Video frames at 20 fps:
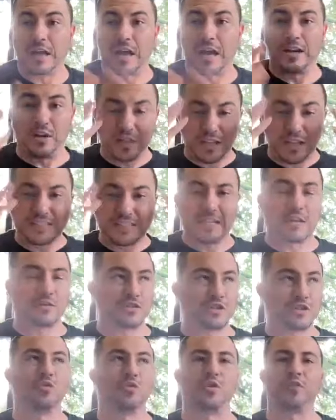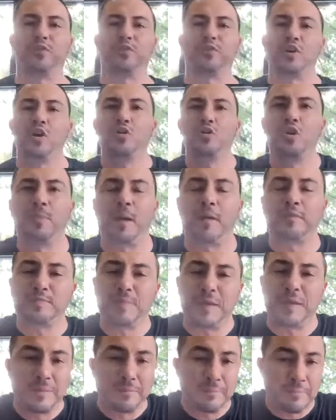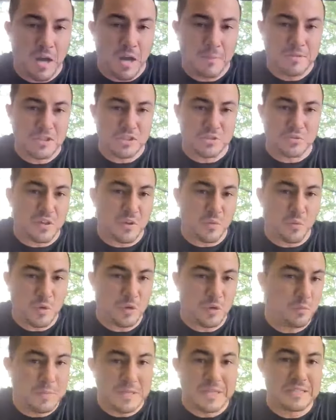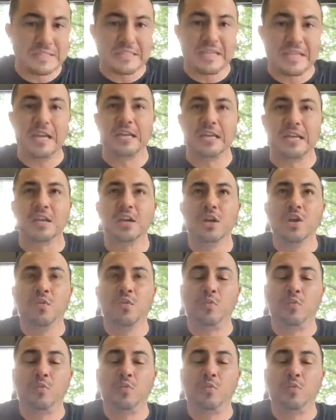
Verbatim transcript: I know that sounds cuckoo for Cocoa Puffs, but I can promise you there will be a day